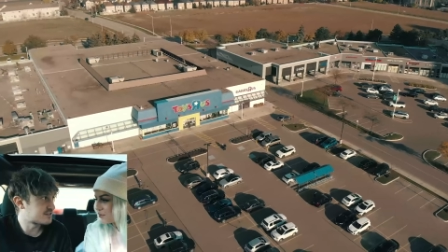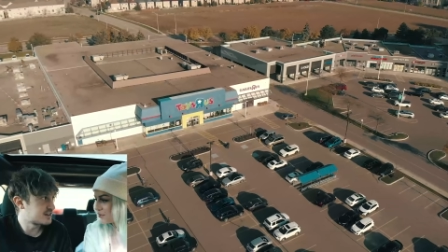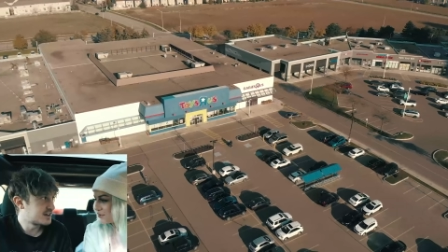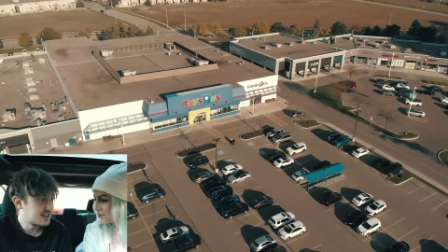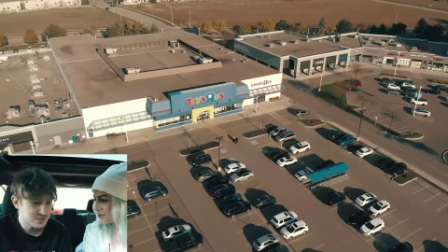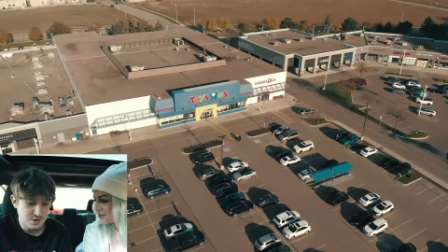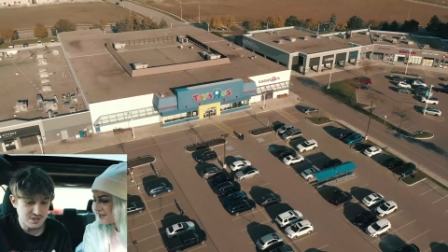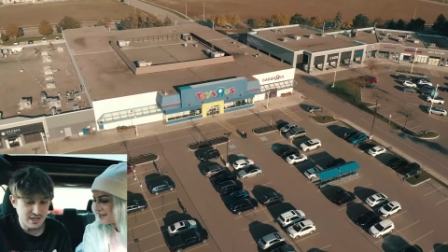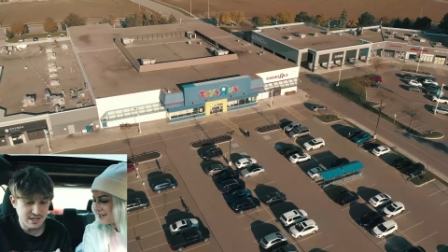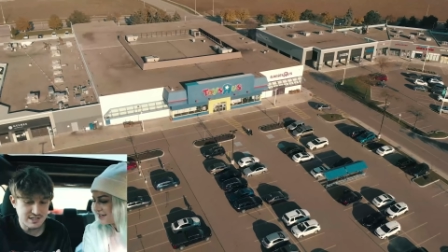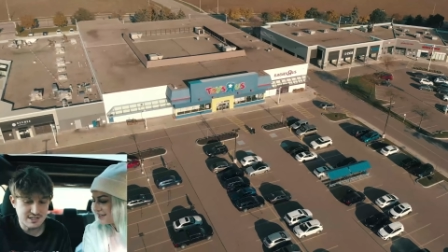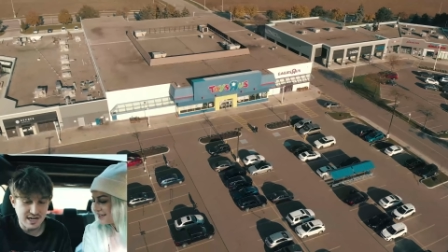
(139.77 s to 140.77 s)
Ooh. So it's
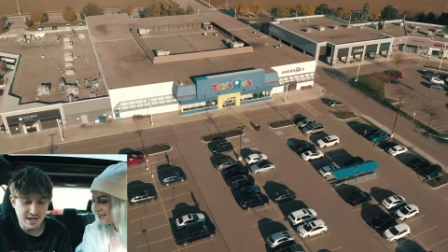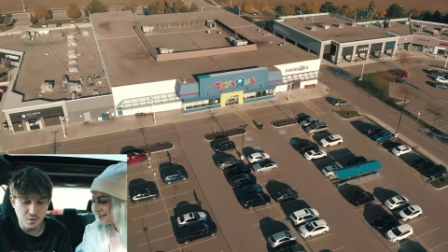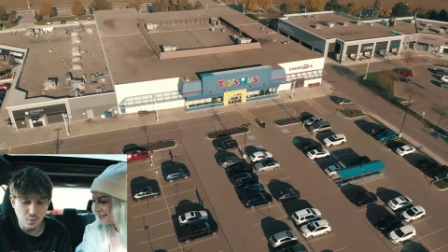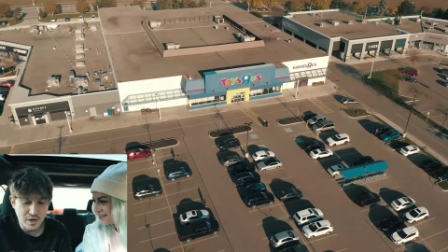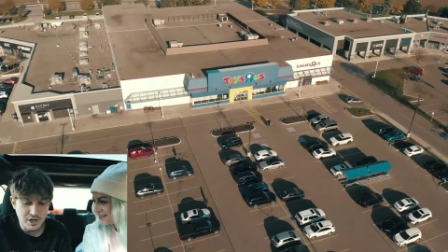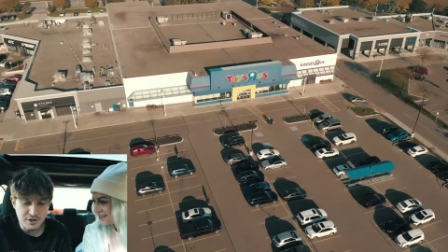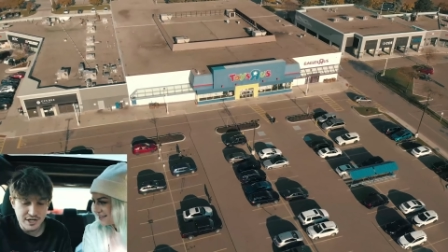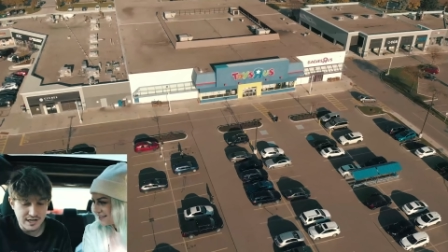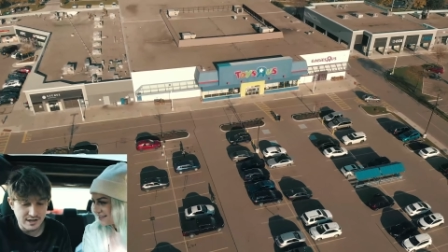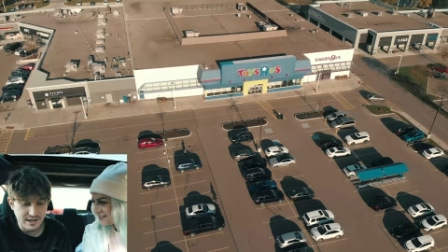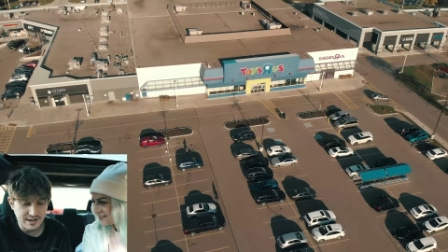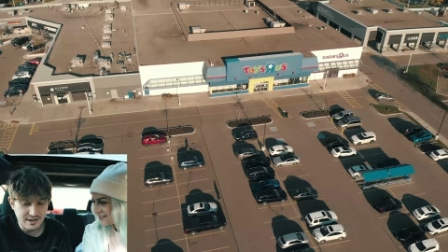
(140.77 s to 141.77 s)
like, it's kind of weird
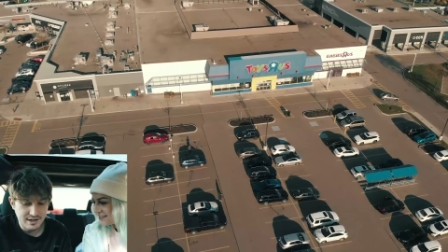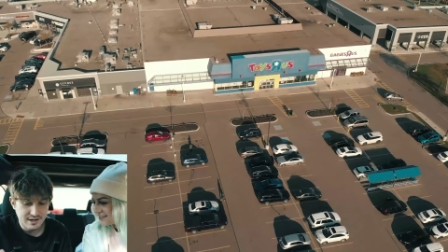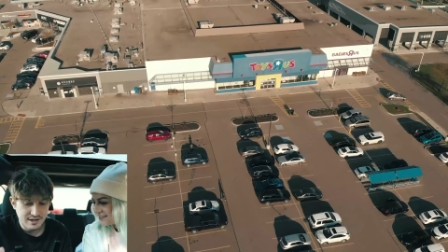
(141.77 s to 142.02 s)
that like,